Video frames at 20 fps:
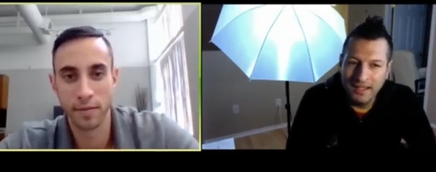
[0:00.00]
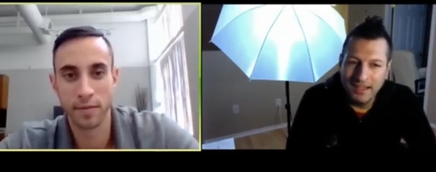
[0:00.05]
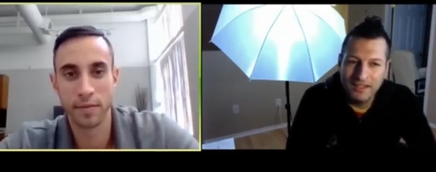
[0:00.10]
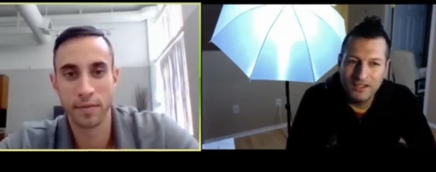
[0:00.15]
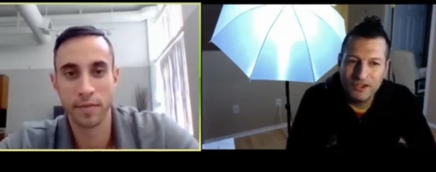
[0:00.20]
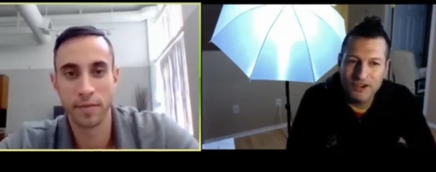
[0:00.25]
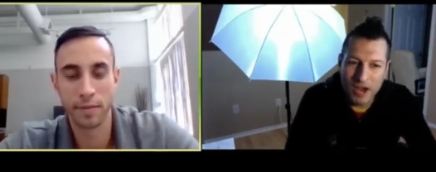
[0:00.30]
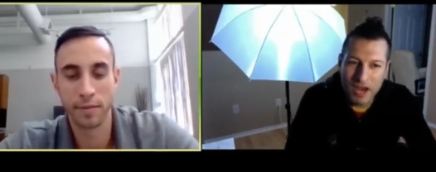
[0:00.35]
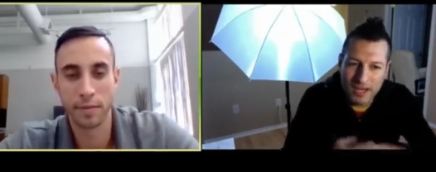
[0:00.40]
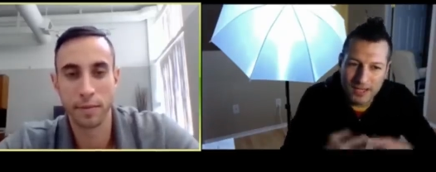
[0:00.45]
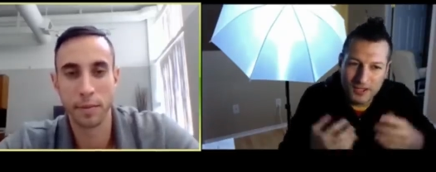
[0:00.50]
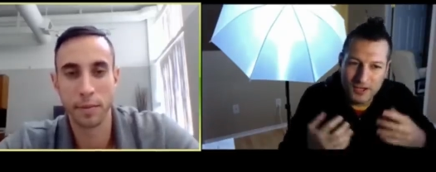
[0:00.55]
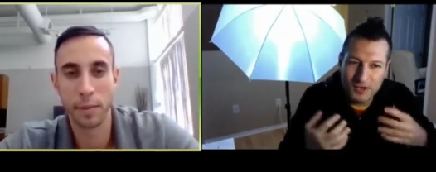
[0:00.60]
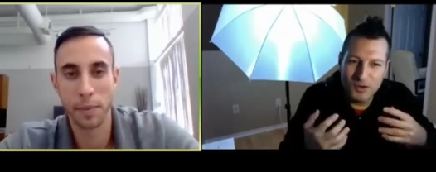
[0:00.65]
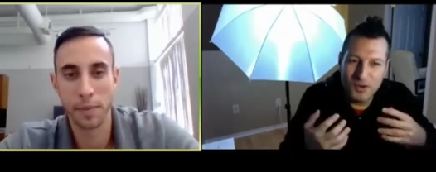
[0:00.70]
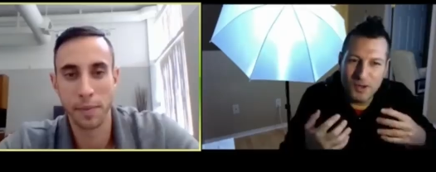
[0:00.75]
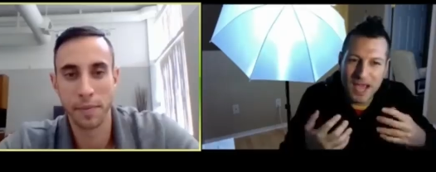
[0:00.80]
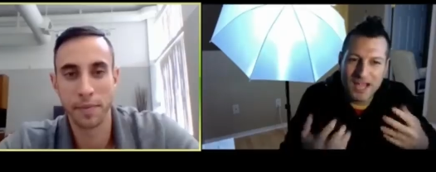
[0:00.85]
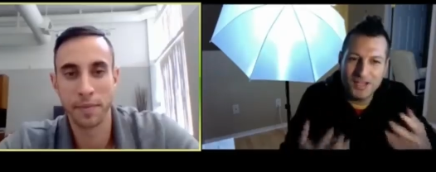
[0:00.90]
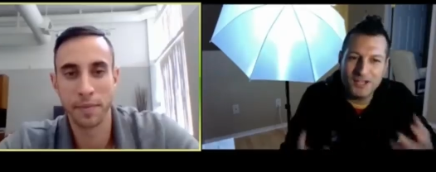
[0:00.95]
Speaker 1: trying to
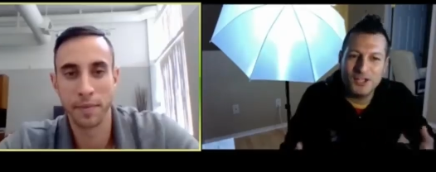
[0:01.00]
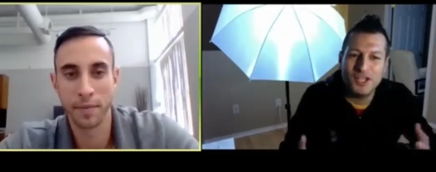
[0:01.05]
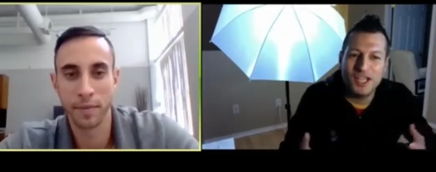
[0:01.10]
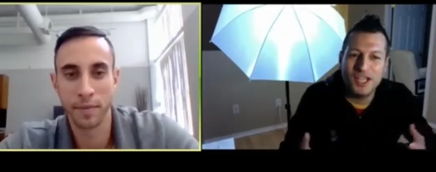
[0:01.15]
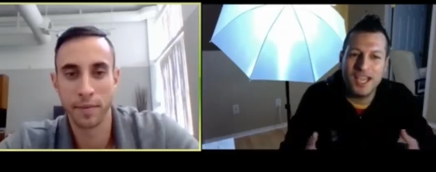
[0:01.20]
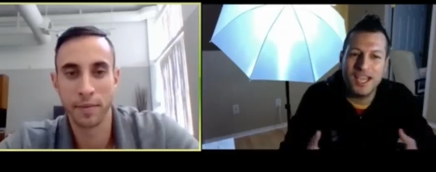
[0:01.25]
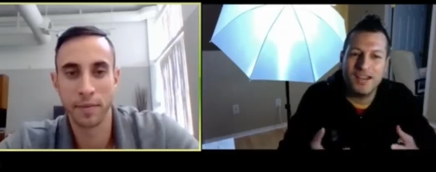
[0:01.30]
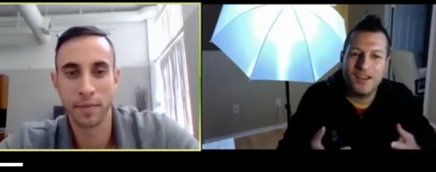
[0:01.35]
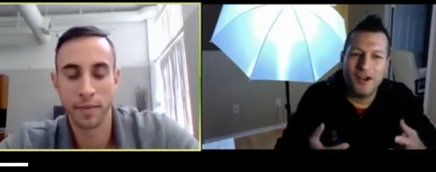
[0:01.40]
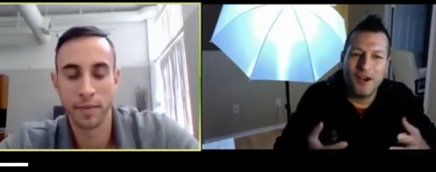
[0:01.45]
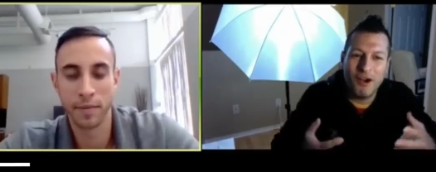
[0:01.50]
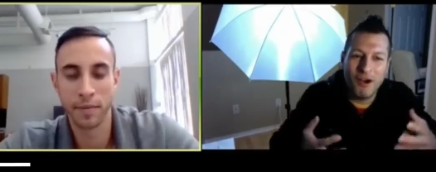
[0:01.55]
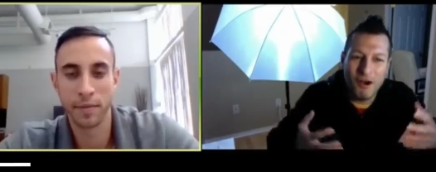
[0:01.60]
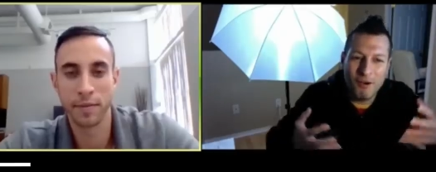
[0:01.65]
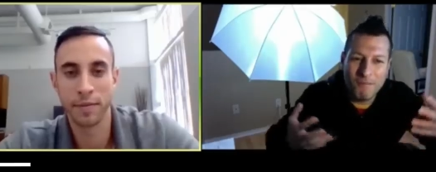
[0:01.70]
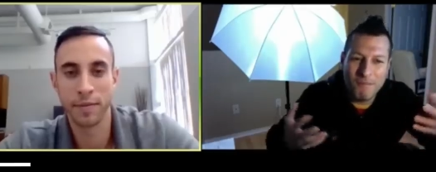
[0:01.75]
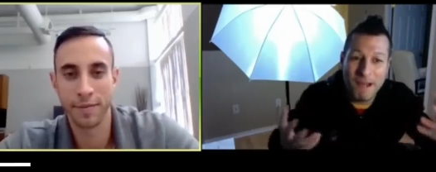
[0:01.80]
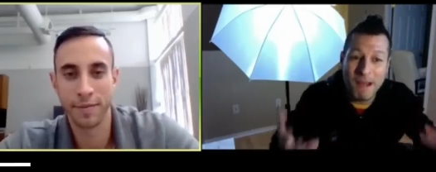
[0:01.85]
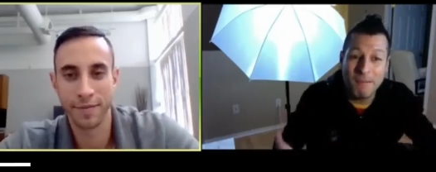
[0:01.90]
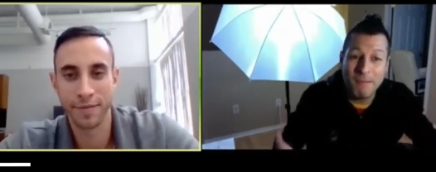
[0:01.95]
educate our
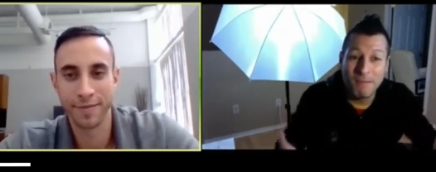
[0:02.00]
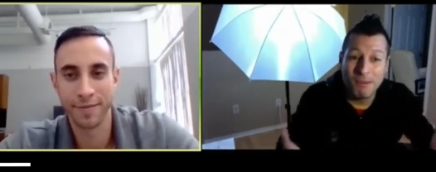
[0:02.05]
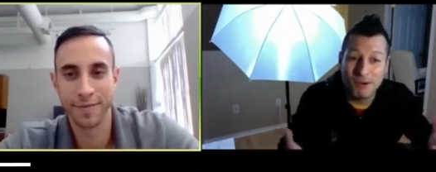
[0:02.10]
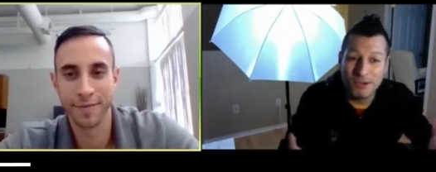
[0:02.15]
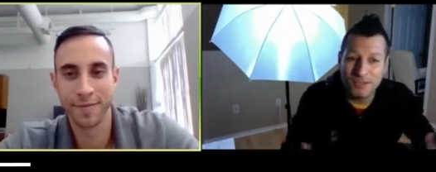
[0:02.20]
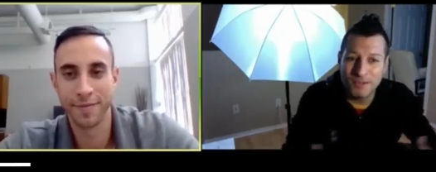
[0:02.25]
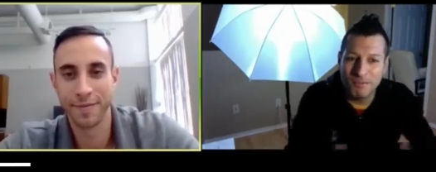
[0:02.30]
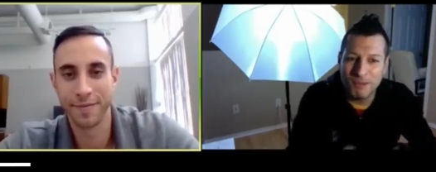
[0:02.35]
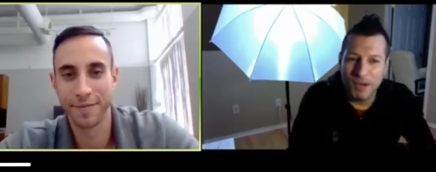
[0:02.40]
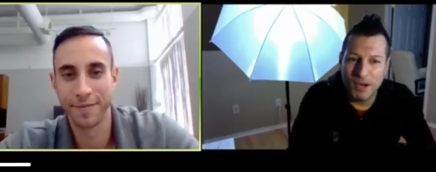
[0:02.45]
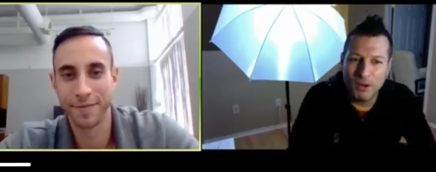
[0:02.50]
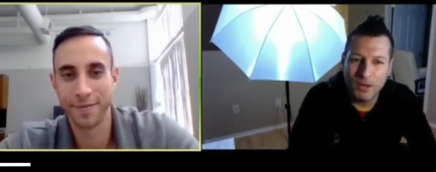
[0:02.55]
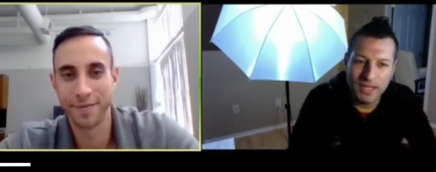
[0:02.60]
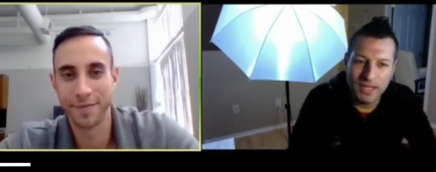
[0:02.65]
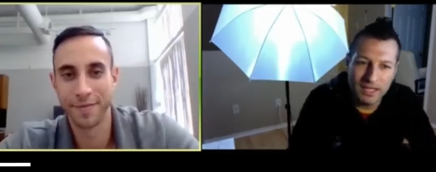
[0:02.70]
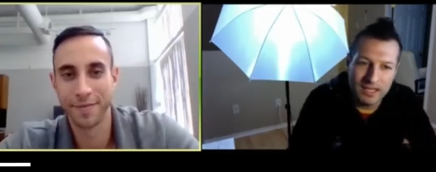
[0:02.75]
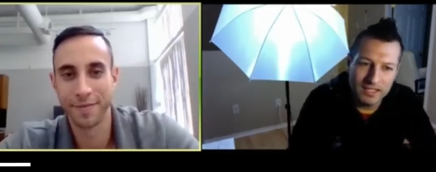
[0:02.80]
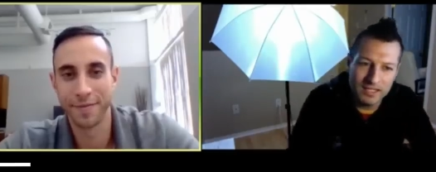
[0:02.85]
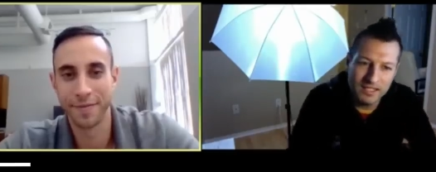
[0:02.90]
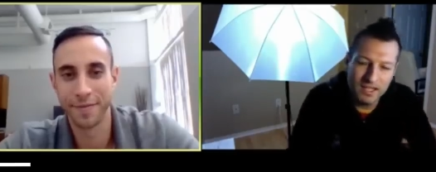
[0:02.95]
members about
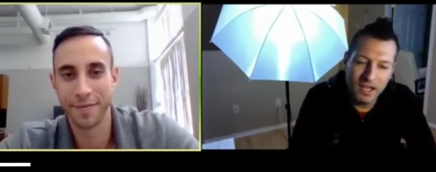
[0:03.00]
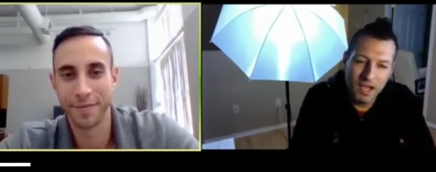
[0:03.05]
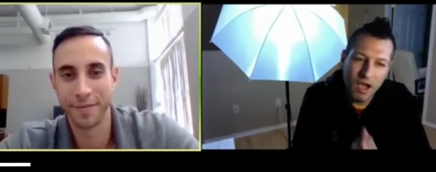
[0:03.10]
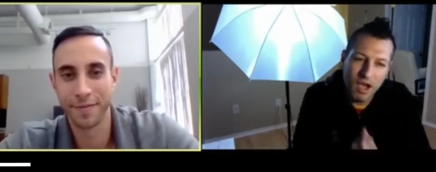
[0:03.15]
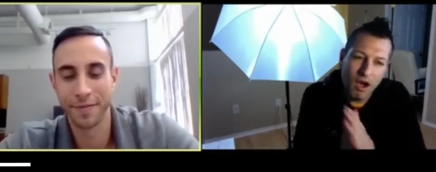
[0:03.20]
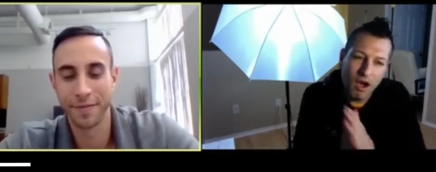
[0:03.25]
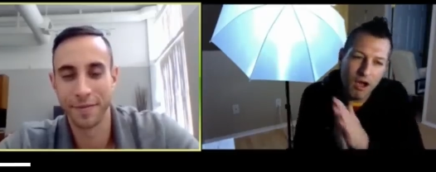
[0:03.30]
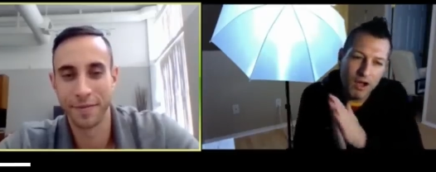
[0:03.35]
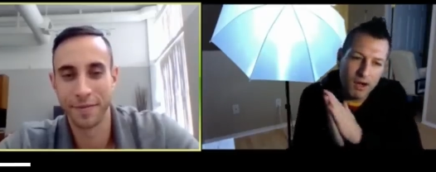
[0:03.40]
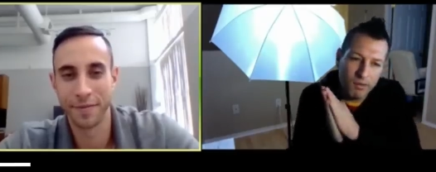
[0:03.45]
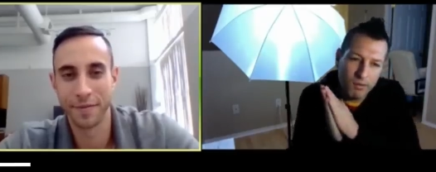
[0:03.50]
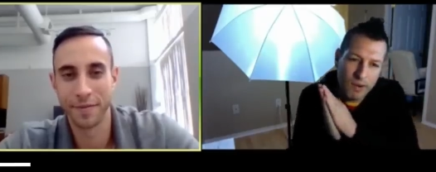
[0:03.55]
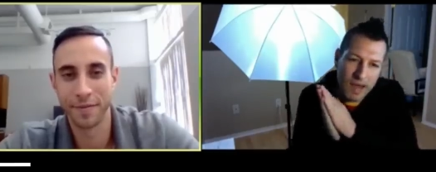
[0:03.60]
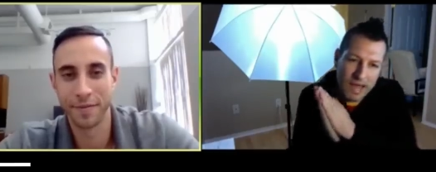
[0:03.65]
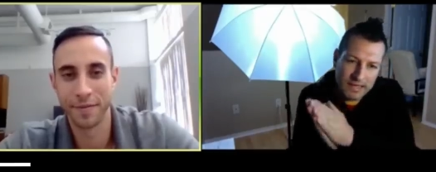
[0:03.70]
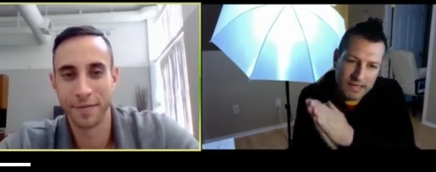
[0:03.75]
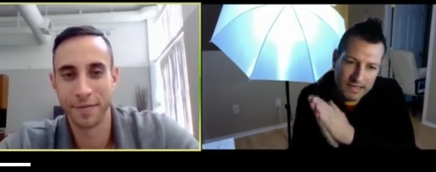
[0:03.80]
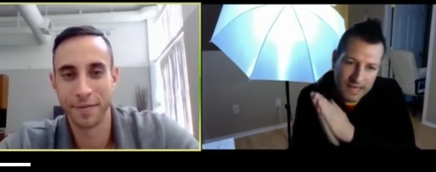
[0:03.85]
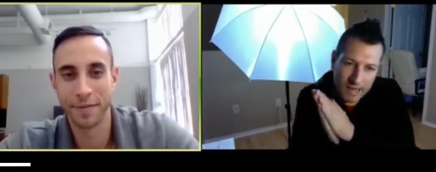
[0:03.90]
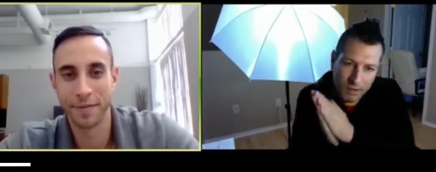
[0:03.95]
is on a
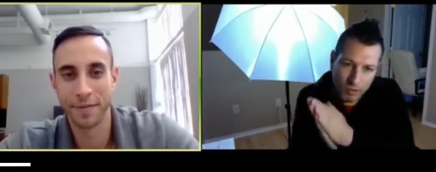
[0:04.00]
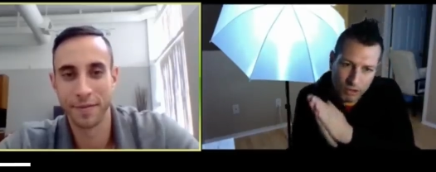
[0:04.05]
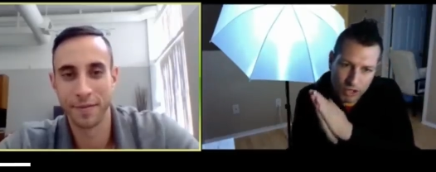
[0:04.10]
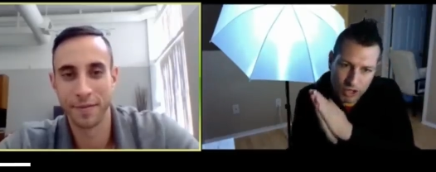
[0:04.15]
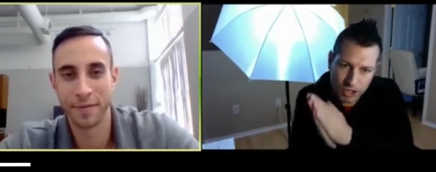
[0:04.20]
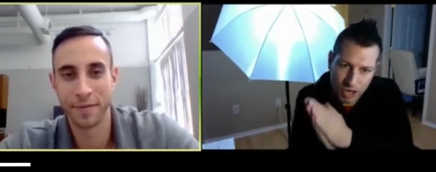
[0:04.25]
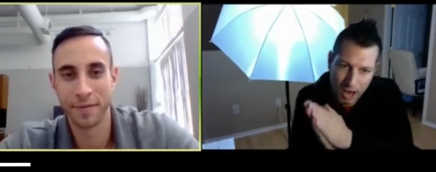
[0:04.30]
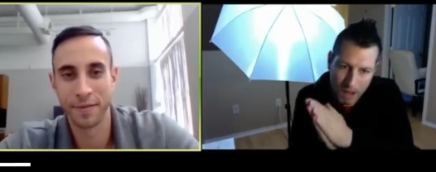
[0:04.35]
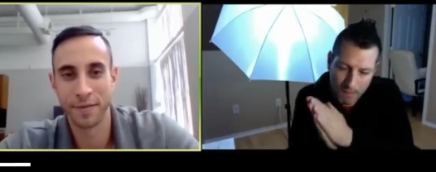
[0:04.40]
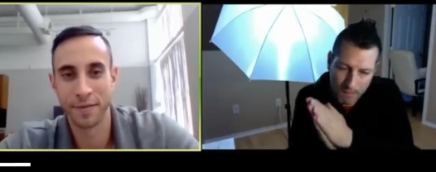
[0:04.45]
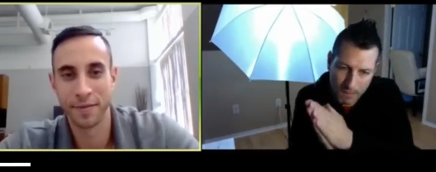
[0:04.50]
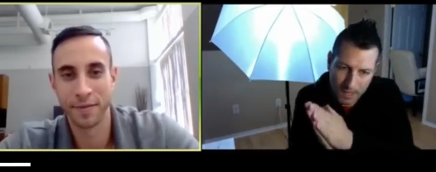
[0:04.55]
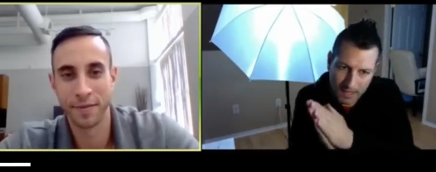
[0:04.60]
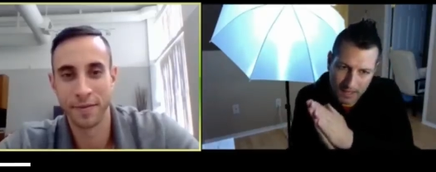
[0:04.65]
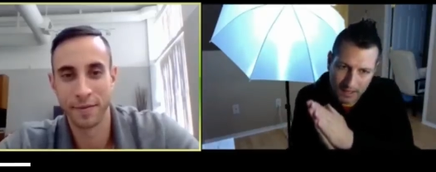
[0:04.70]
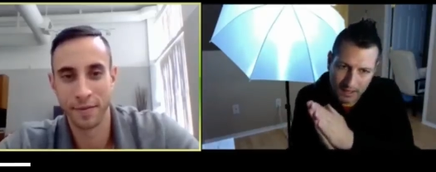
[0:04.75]
red day, we're shopping.